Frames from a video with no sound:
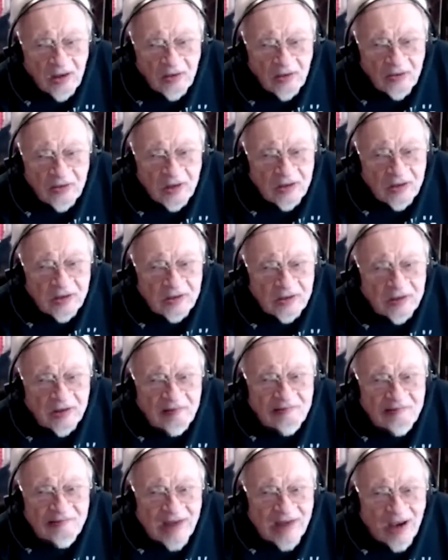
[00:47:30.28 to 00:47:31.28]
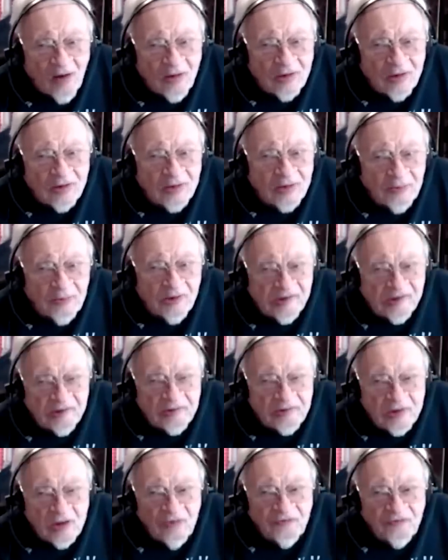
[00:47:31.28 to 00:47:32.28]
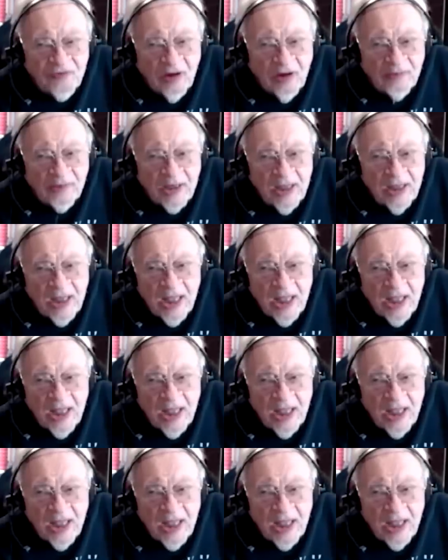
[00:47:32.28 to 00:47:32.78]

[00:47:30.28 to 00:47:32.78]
the ground to push herself up.